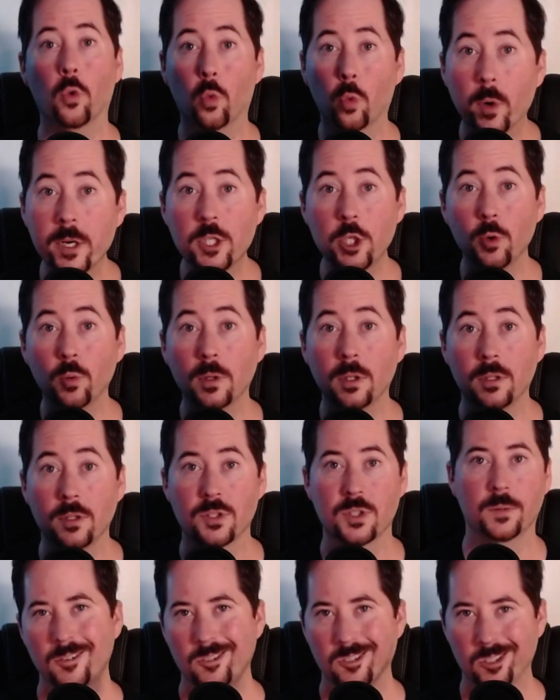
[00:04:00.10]

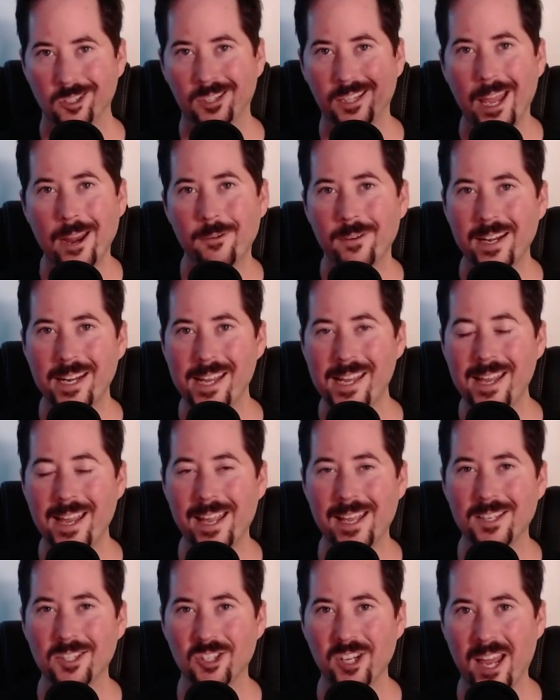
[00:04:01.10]
rituals. Celerity
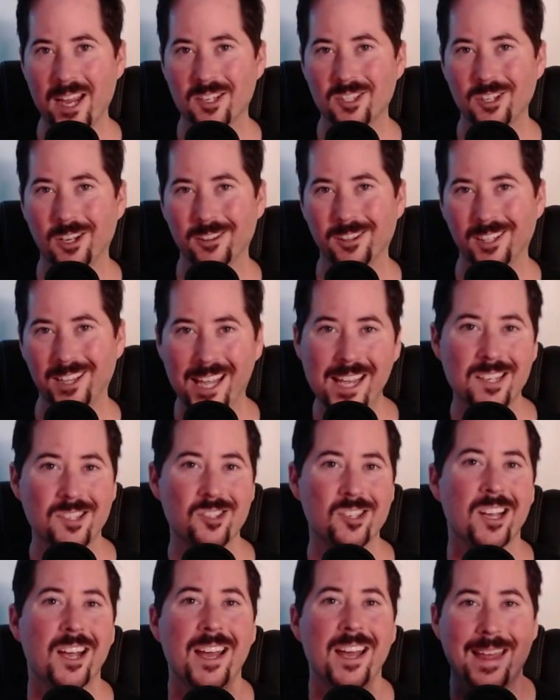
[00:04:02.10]
is next on the
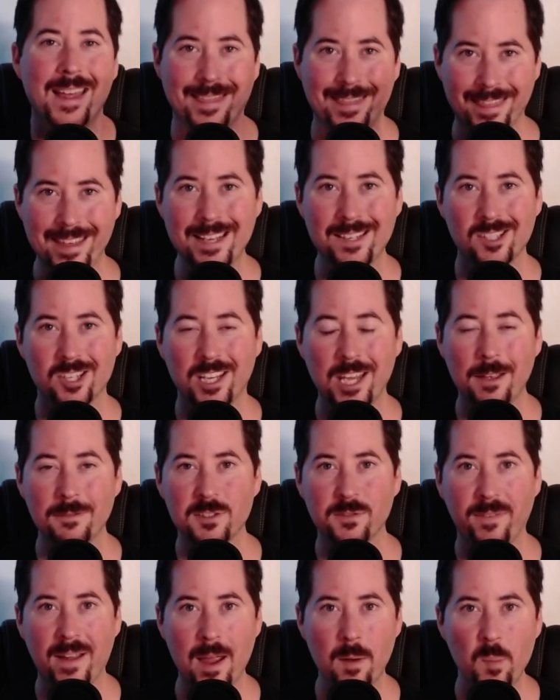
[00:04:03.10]
list. This gives
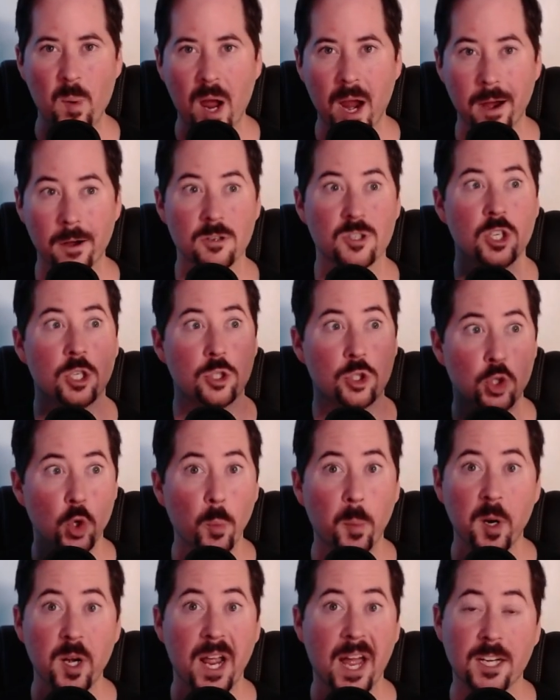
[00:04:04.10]
vampires
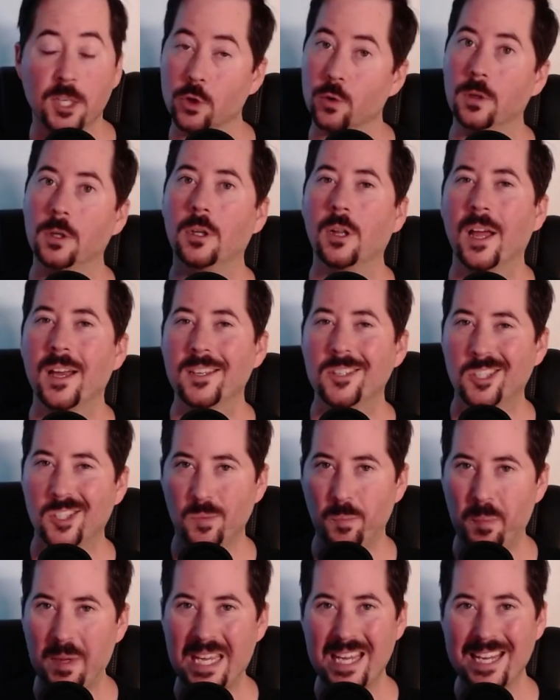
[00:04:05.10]
supernatural
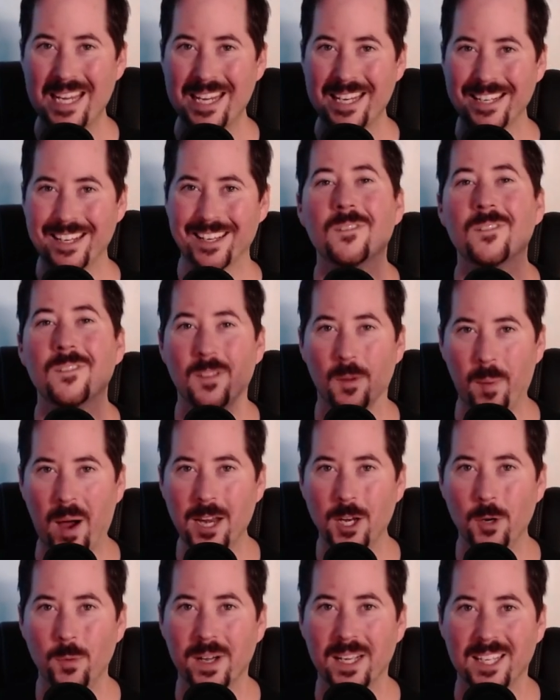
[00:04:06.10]
speed. The
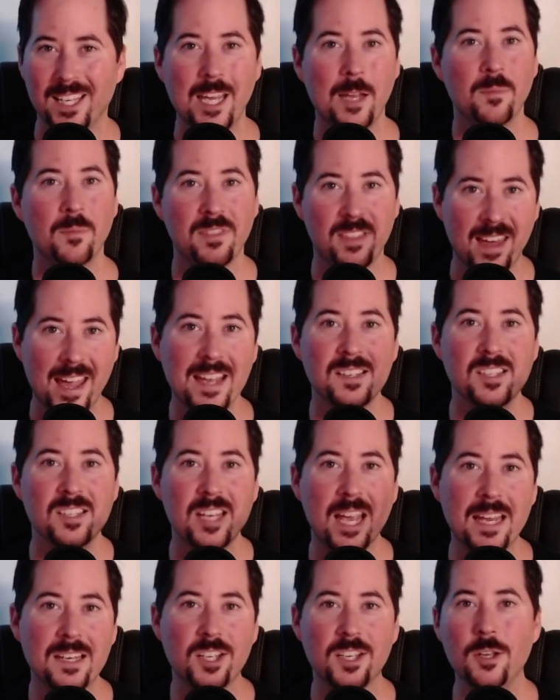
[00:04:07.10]
Banu Haqim, they
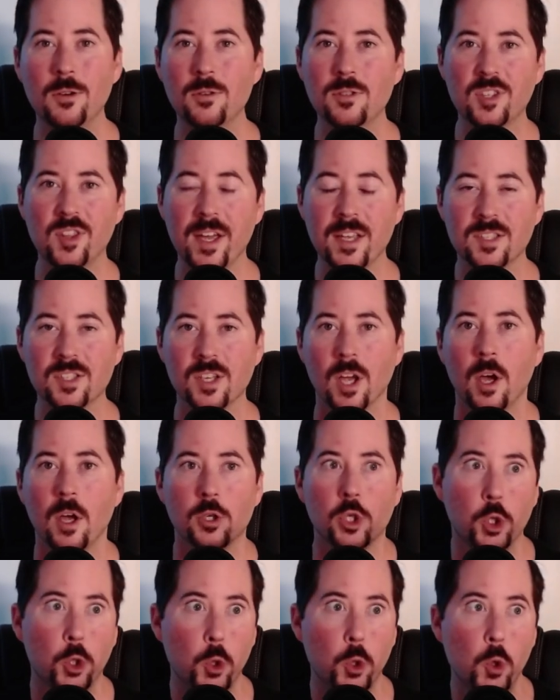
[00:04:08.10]
tend to use this
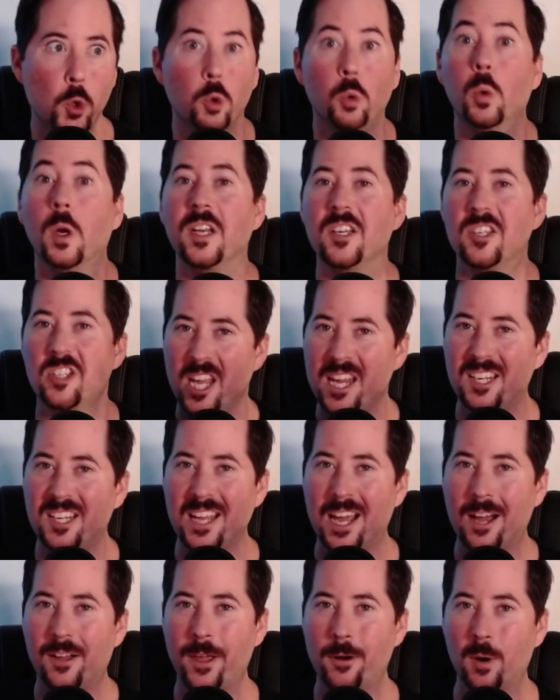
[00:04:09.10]
to take
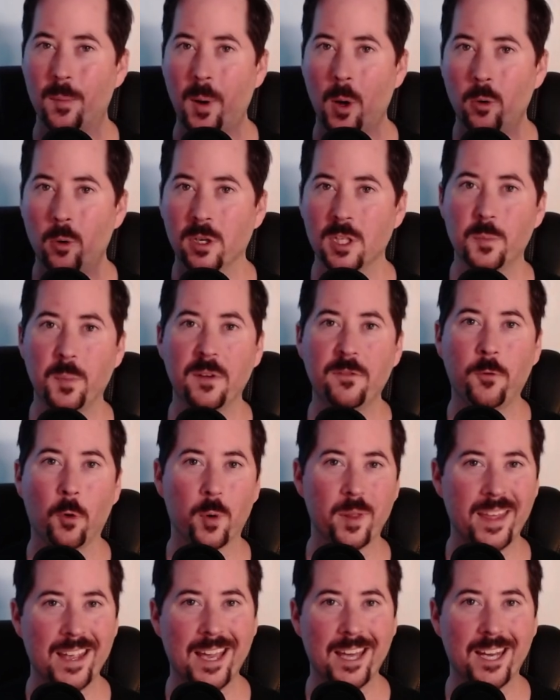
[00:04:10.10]
down their opponents
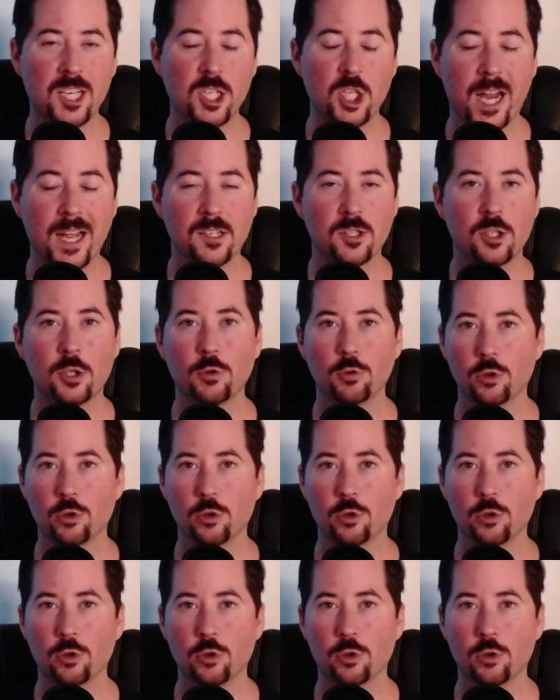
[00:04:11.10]
before they get a chance to